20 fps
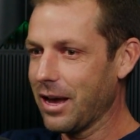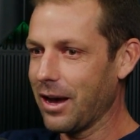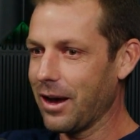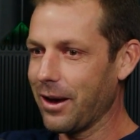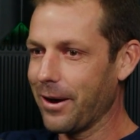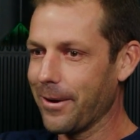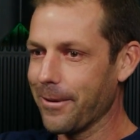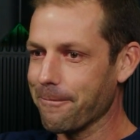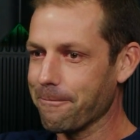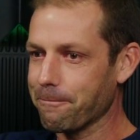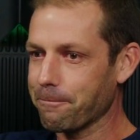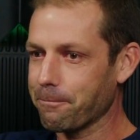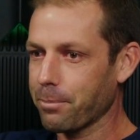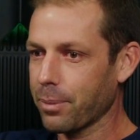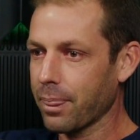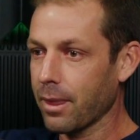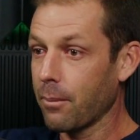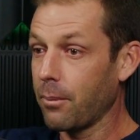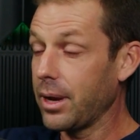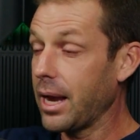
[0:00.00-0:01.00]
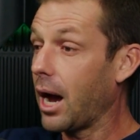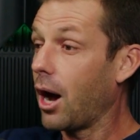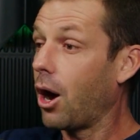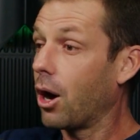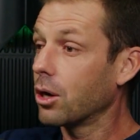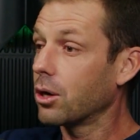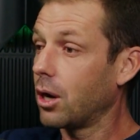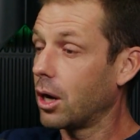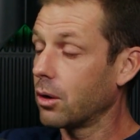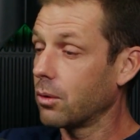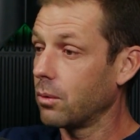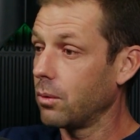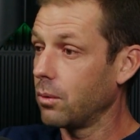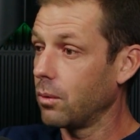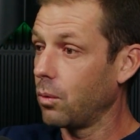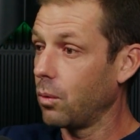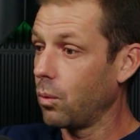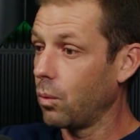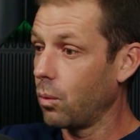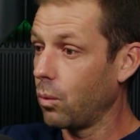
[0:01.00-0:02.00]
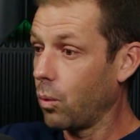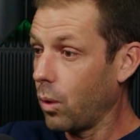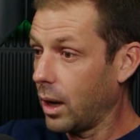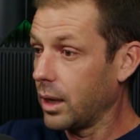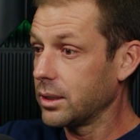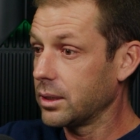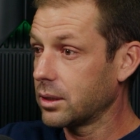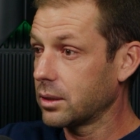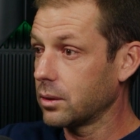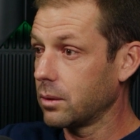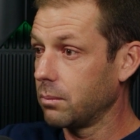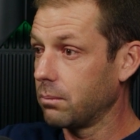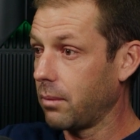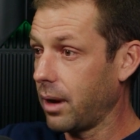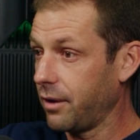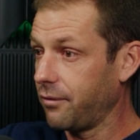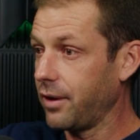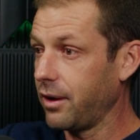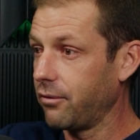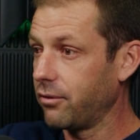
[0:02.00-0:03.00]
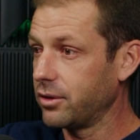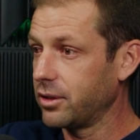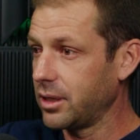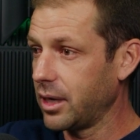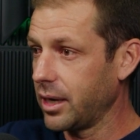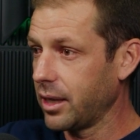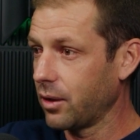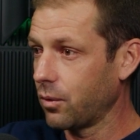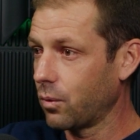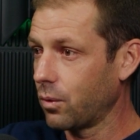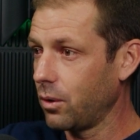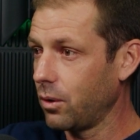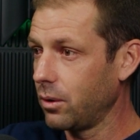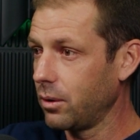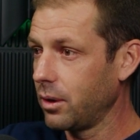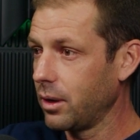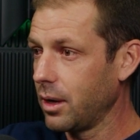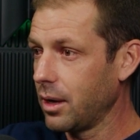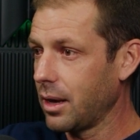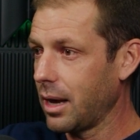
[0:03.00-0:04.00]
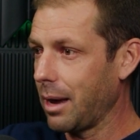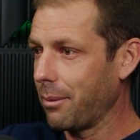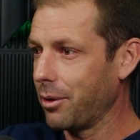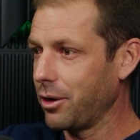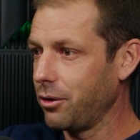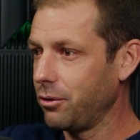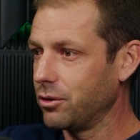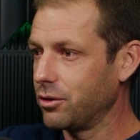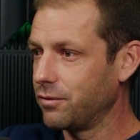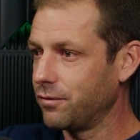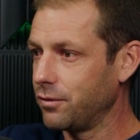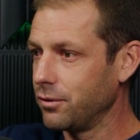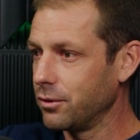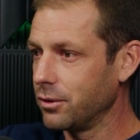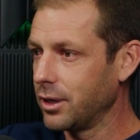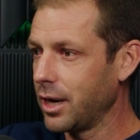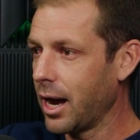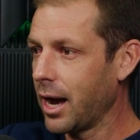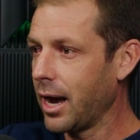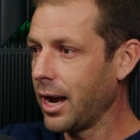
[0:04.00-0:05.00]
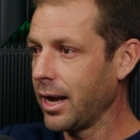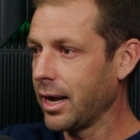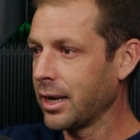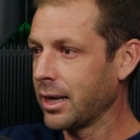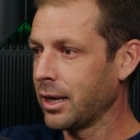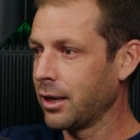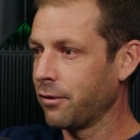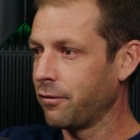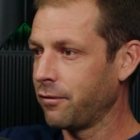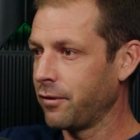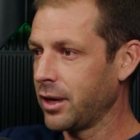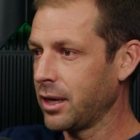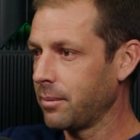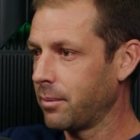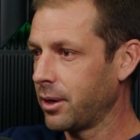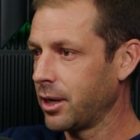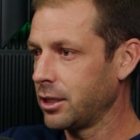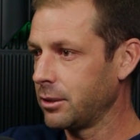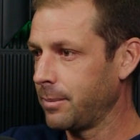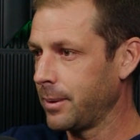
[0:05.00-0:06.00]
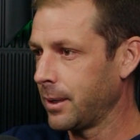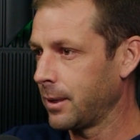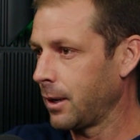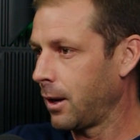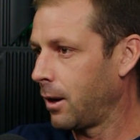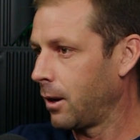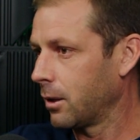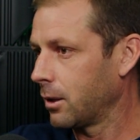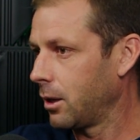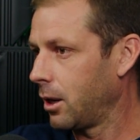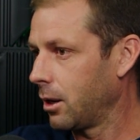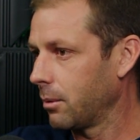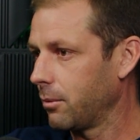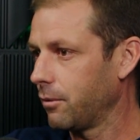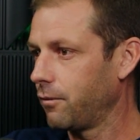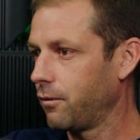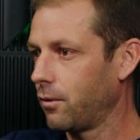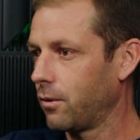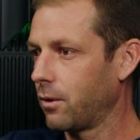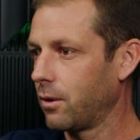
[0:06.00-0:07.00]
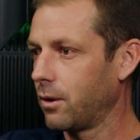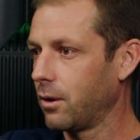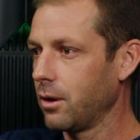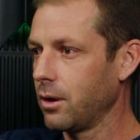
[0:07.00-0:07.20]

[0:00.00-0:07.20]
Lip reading: But yeah, Hong Kong was my favorite city in the world. I'm a huge food guy, and if anybody's been to Hong Kong before,